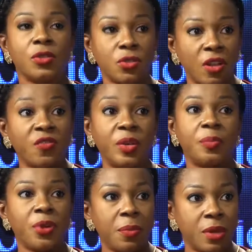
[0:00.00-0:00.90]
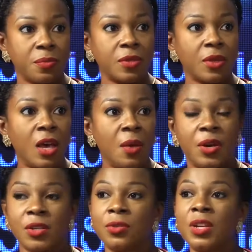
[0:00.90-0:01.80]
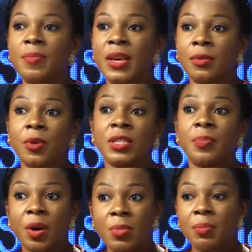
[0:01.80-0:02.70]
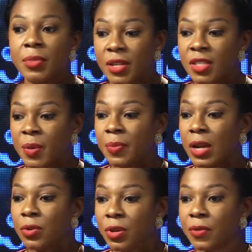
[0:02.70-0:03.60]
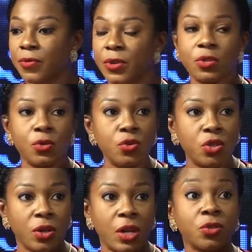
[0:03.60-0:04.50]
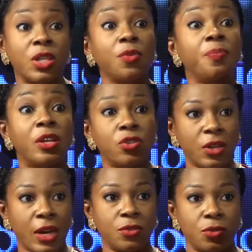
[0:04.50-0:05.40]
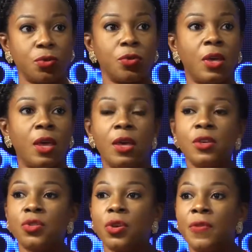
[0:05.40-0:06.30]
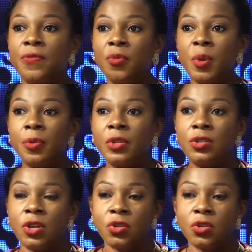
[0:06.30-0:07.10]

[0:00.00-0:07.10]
solve big problems. Because it only because a problem means people are looking for a solution, and so they will patronize you. Mm-hmm. So if few people need your